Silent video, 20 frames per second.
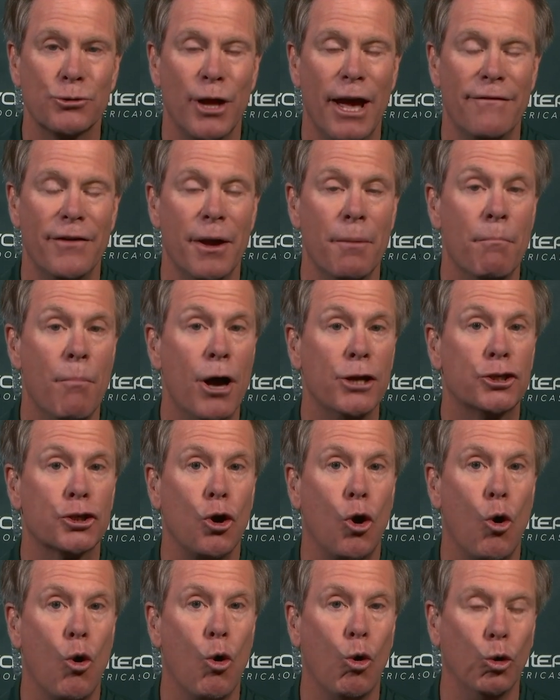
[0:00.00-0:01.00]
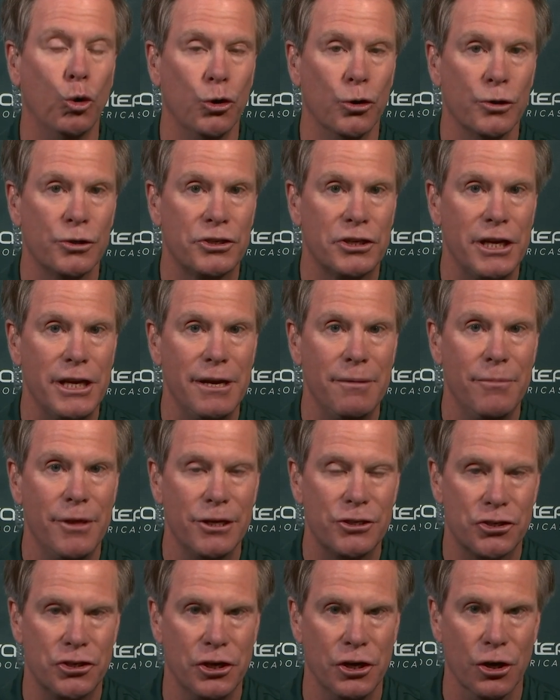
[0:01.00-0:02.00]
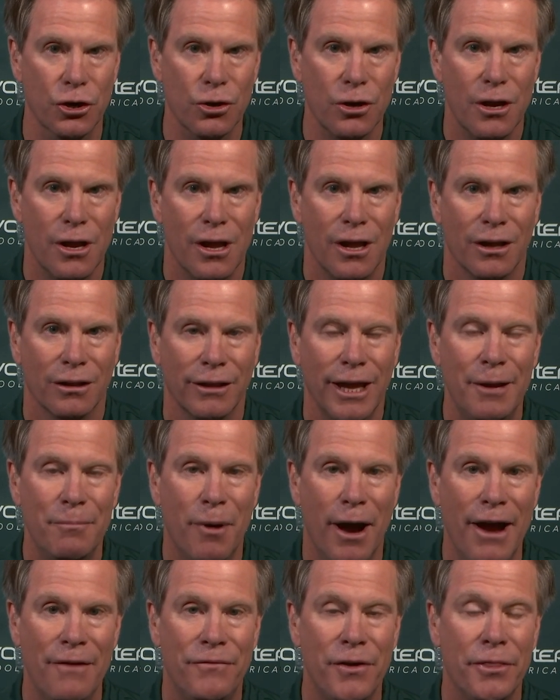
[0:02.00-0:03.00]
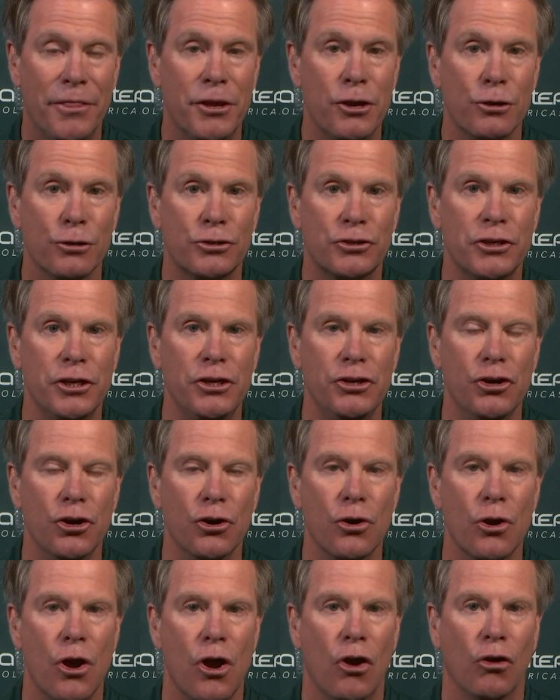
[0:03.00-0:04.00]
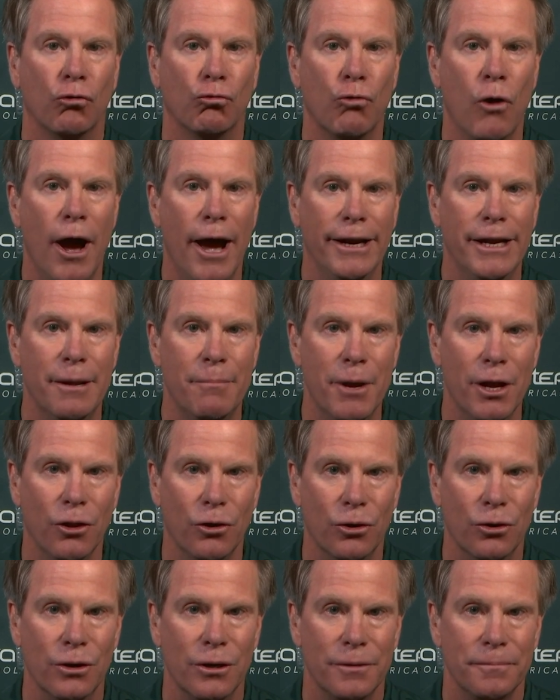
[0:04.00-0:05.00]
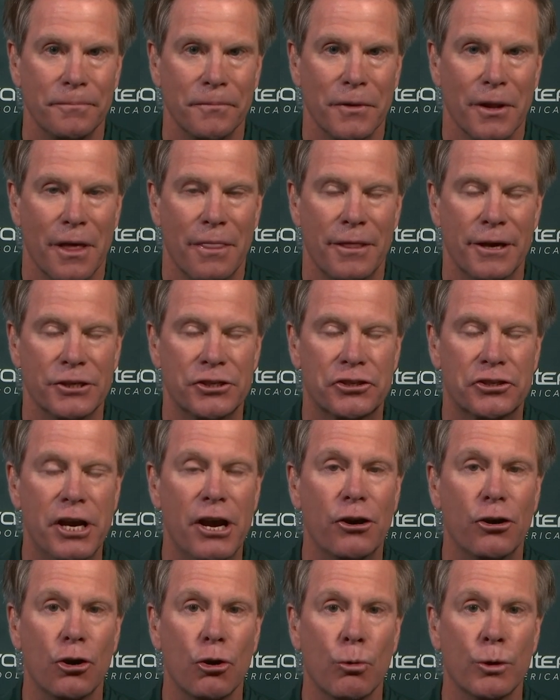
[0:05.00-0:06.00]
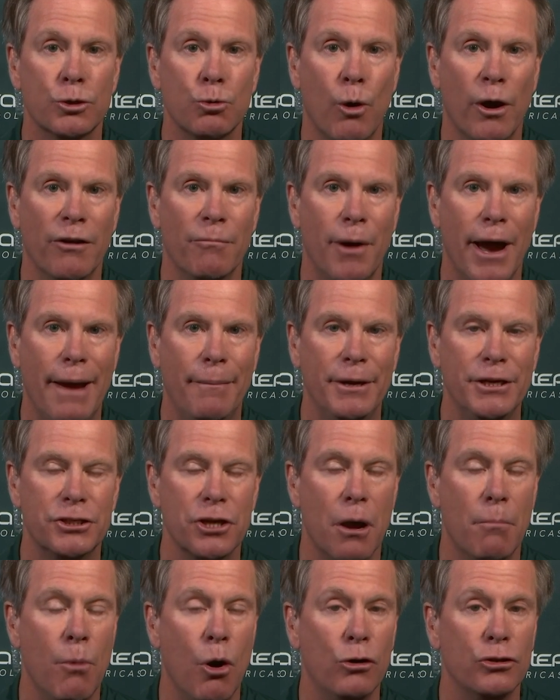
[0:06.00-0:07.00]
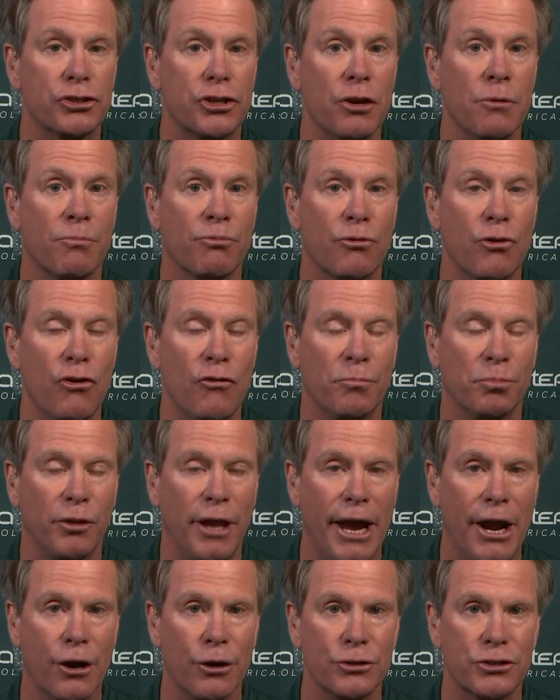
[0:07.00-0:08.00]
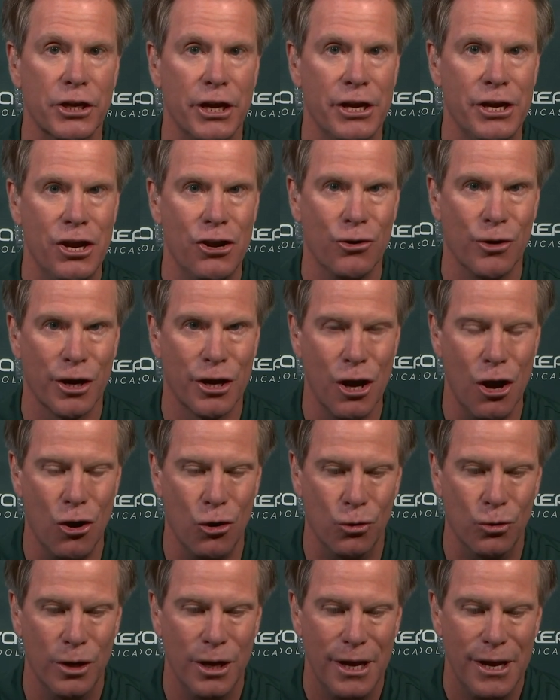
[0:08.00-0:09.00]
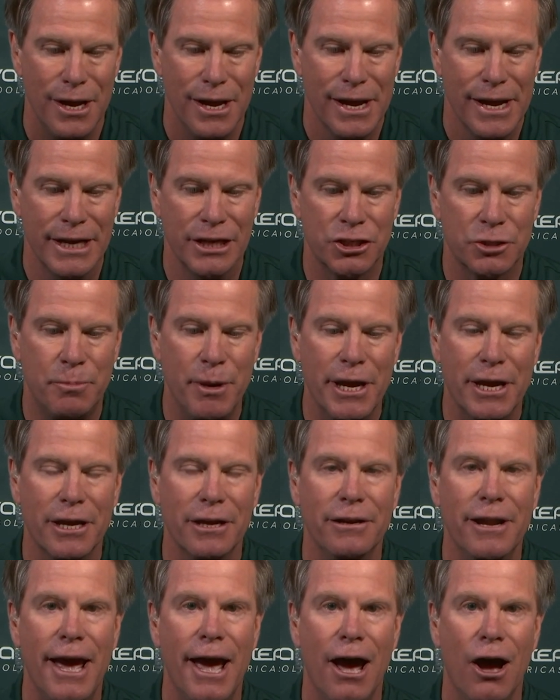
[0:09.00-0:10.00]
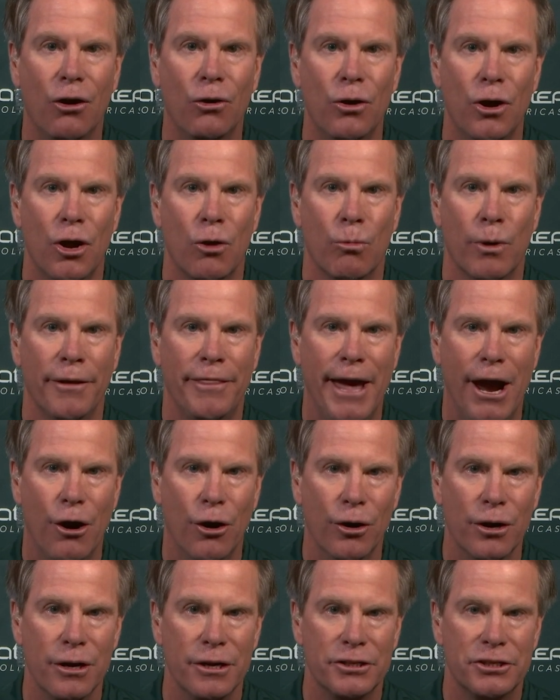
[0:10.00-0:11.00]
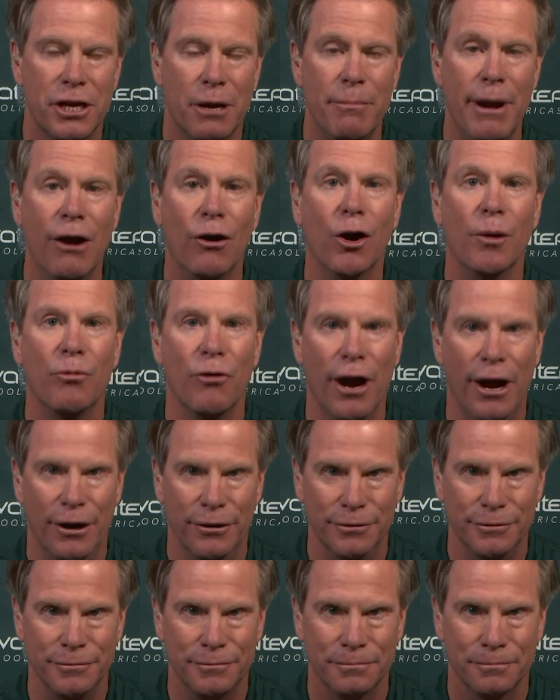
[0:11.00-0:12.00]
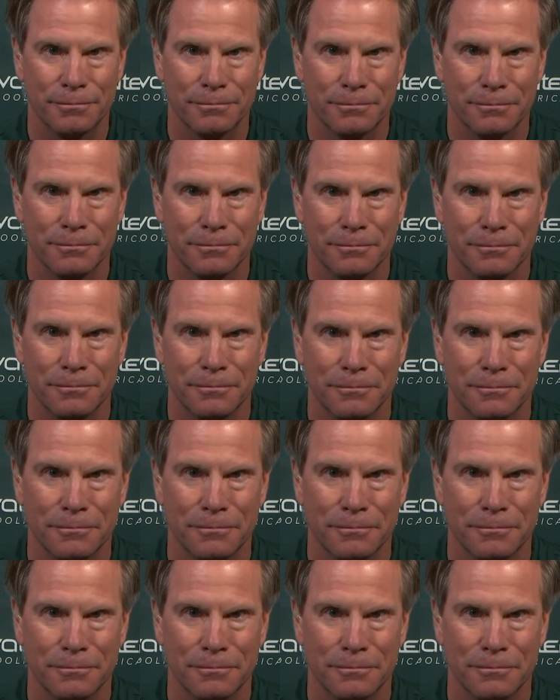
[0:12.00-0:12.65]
will have a much older team this year, led by fifth-year senior Rodney Miller. The center was one of Miami's most improved players a year ago. He's speaking now with our Tamara Brown. Thanks,